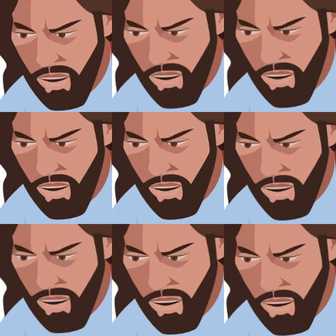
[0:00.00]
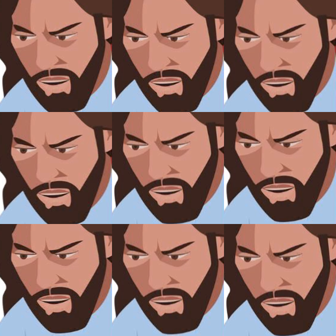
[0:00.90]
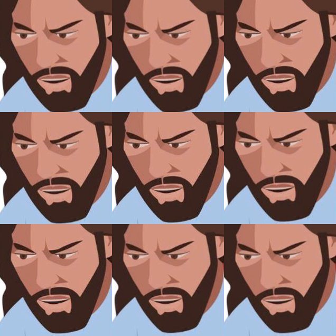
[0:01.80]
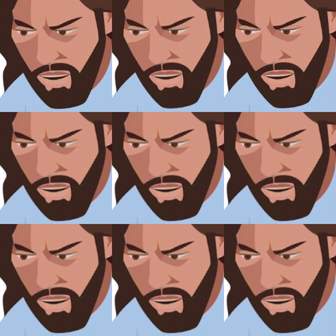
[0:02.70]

honey than honey flowing from the